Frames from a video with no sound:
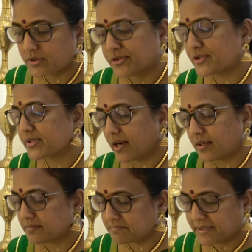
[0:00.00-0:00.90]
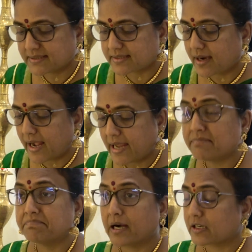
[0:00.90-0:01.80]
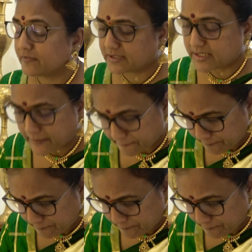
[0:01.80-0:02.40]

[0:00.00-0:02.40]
Durga, Bhadra, and Bhagavati.